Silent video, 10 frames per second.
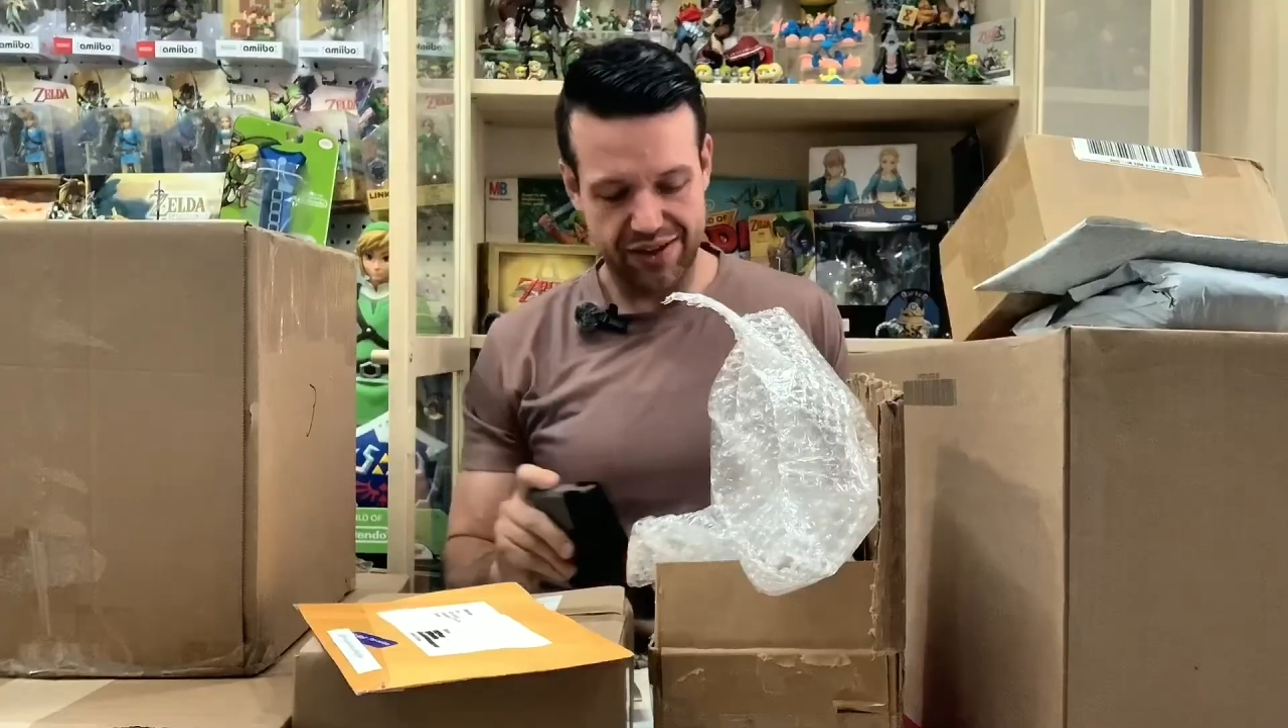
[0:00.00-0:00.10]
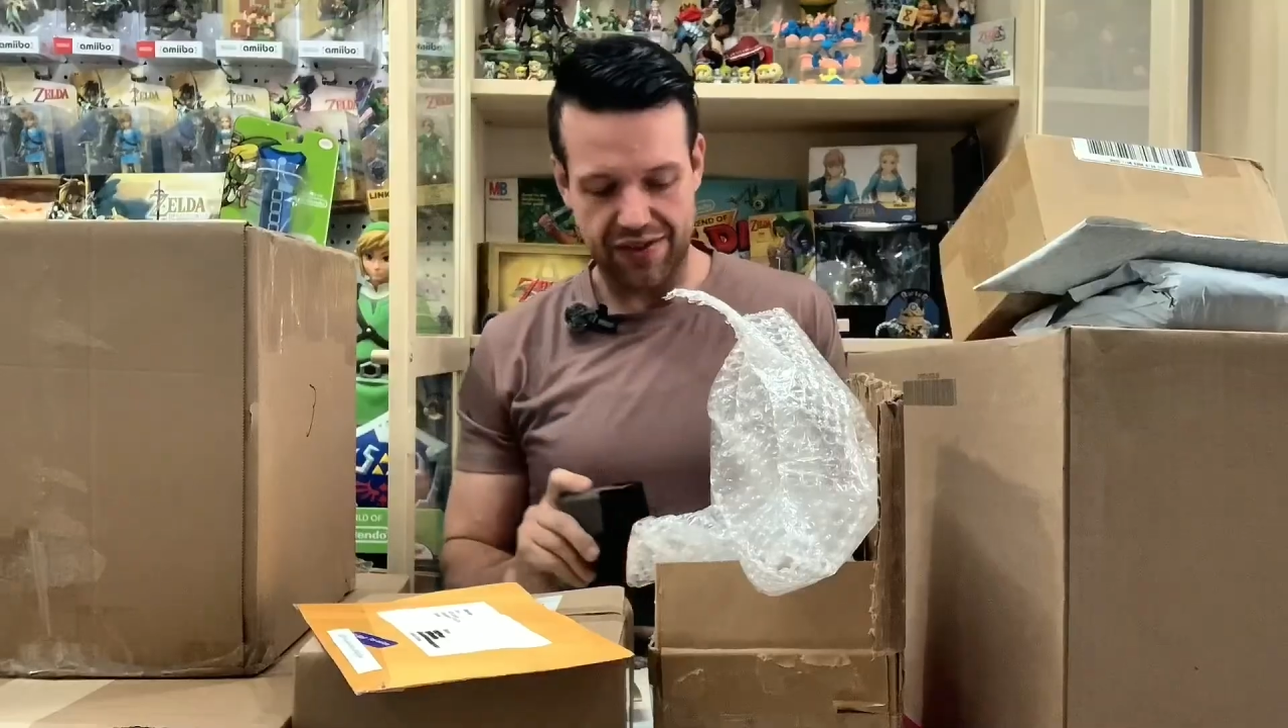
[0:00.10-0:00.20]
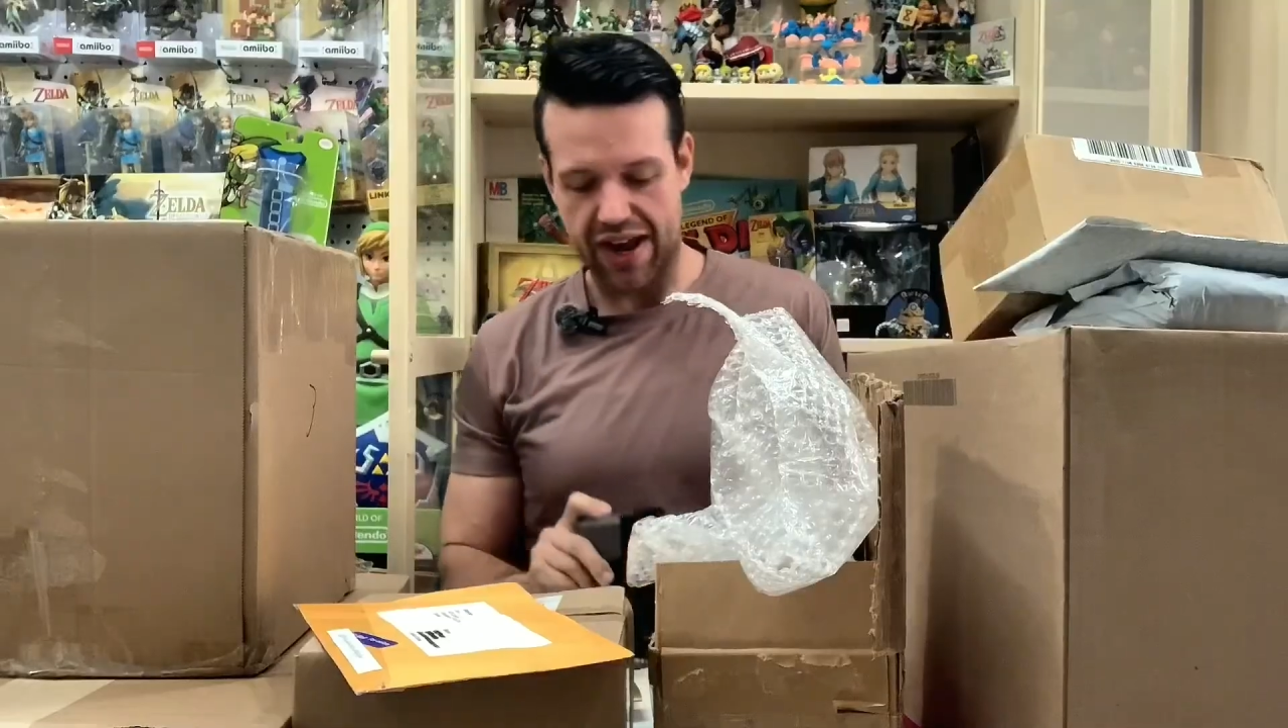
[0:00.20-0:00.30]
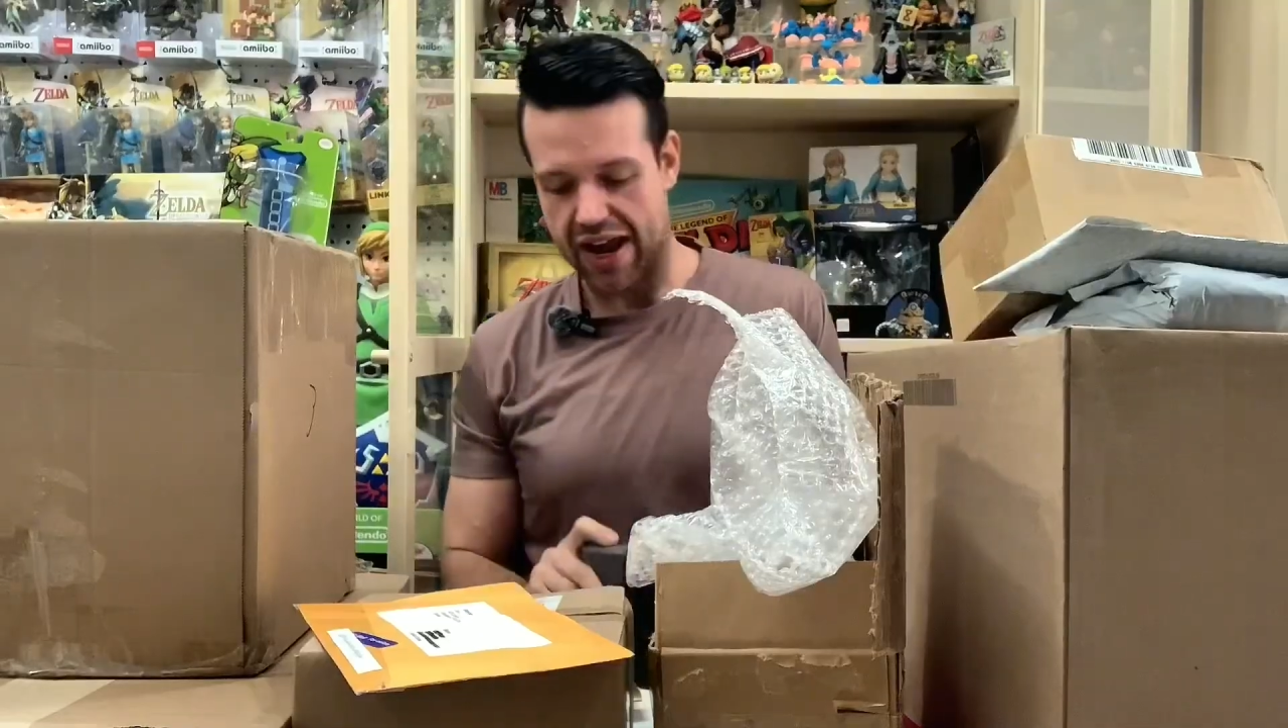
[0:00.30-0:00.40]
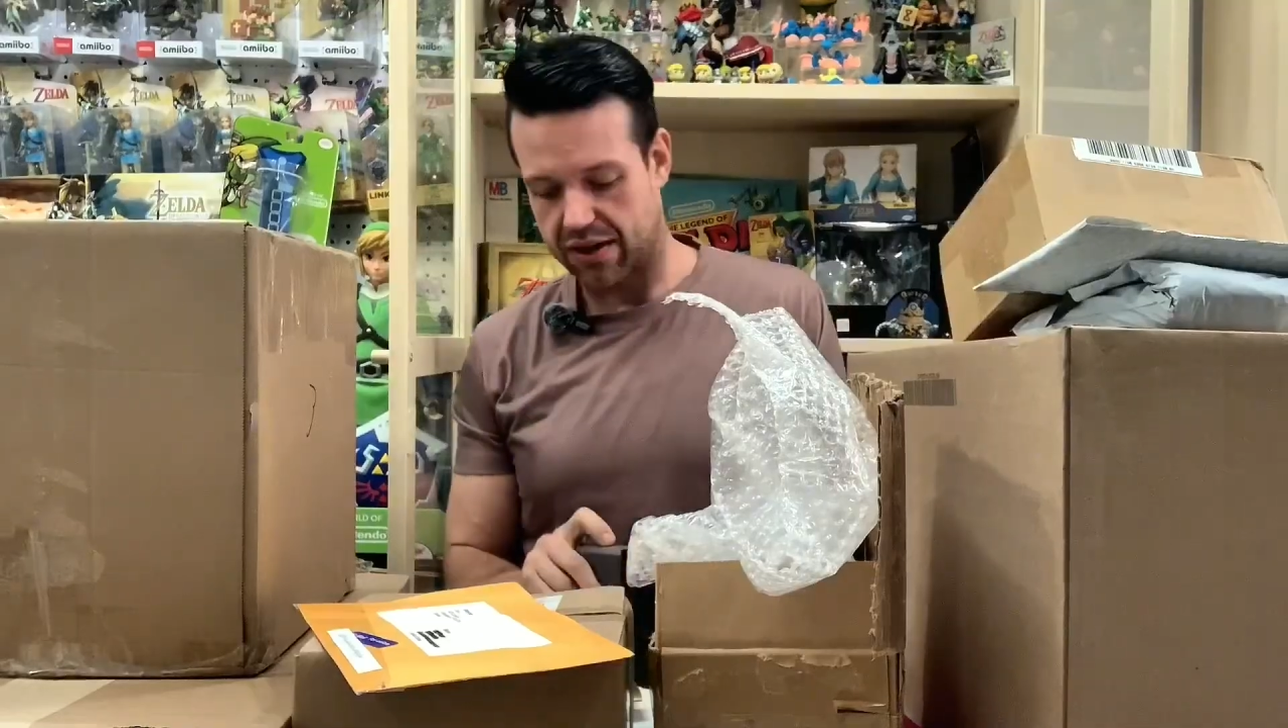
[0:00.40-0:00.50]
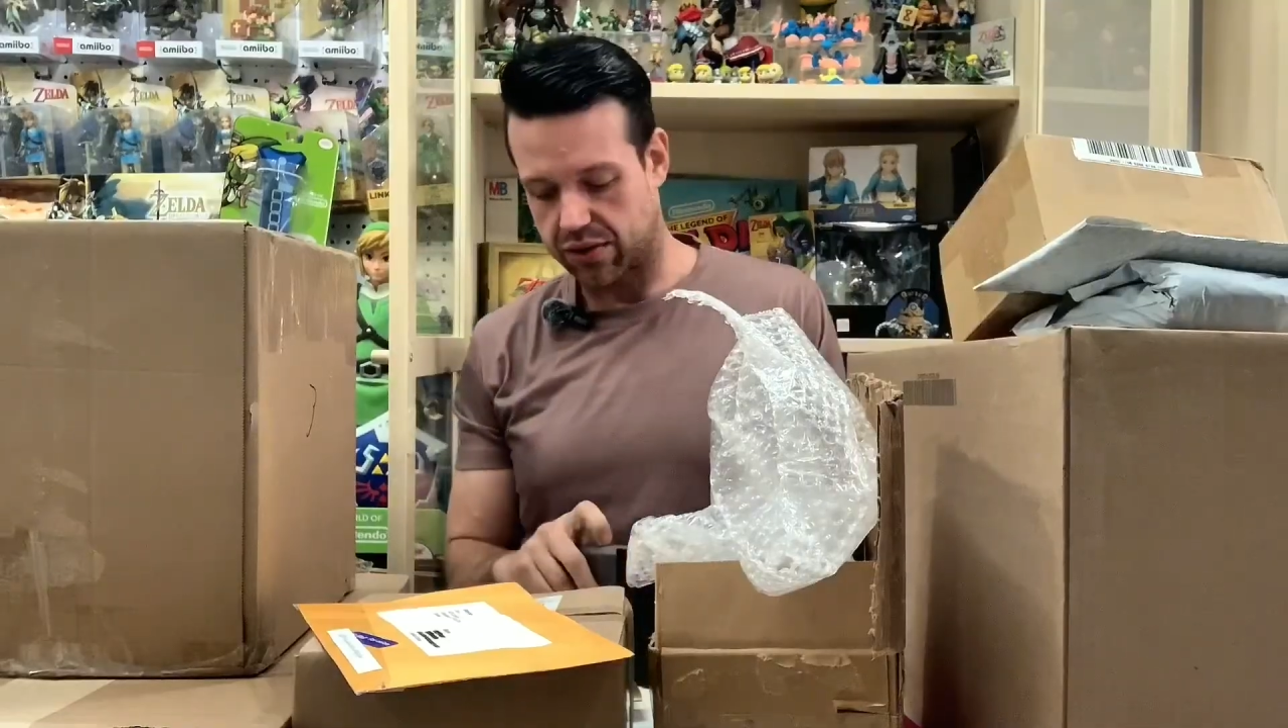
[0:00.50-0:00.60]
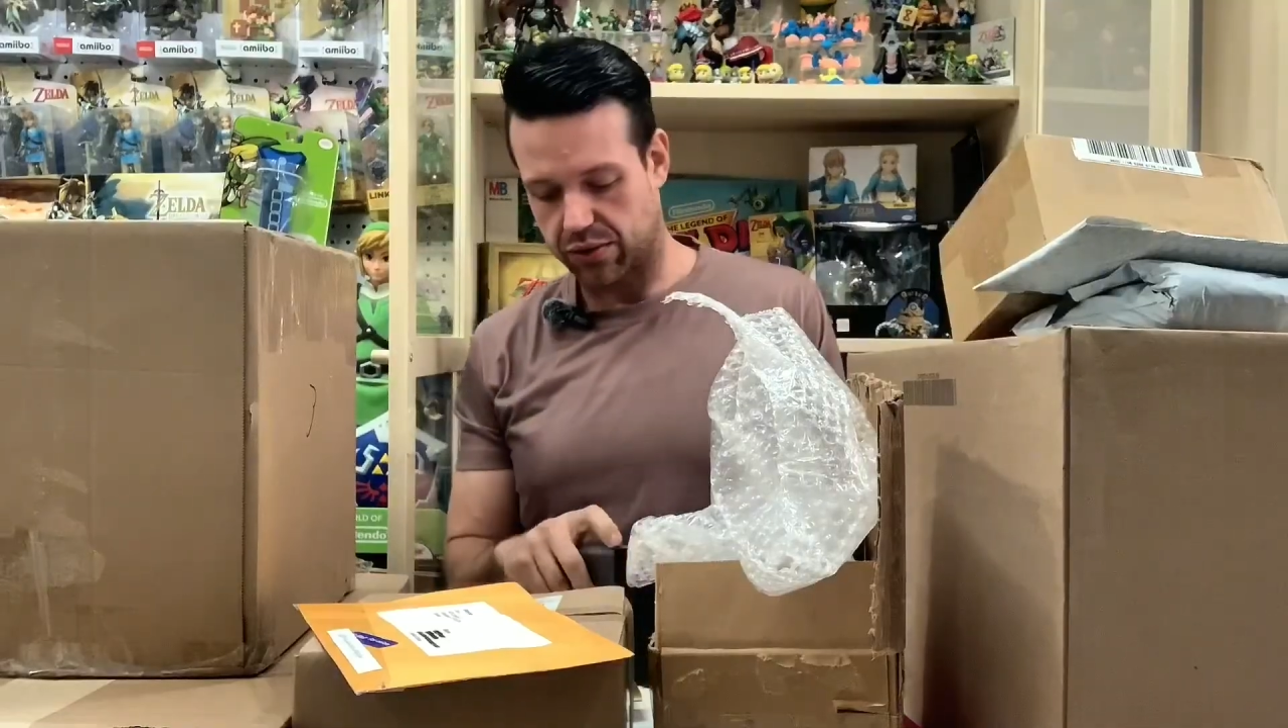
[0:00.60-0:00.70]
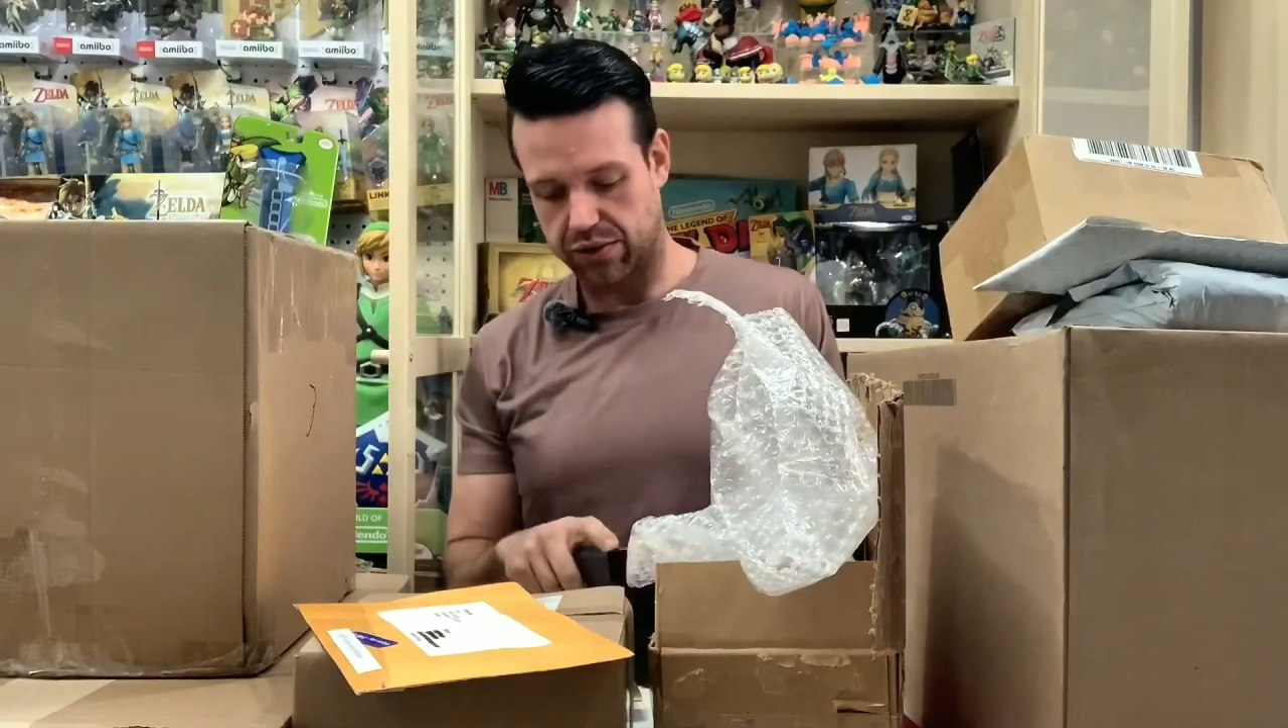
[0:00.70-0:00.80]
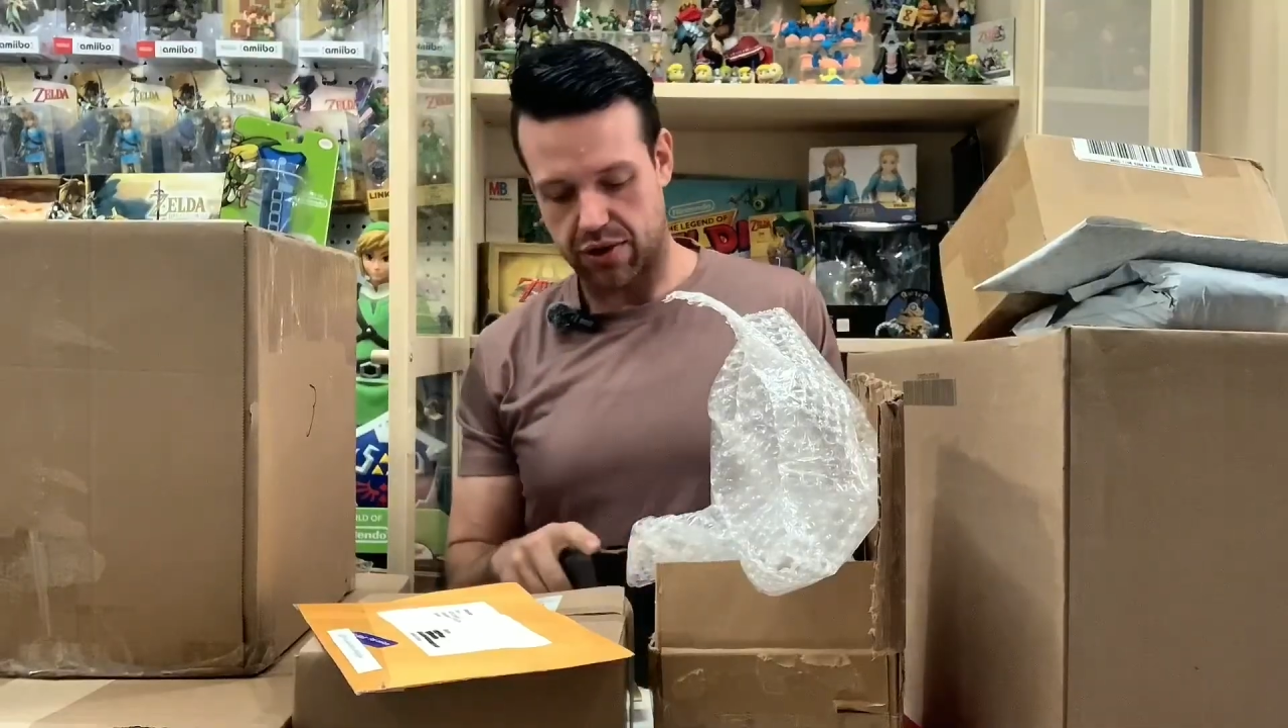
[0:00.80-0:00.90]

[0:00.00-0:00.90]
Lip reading: I had a gold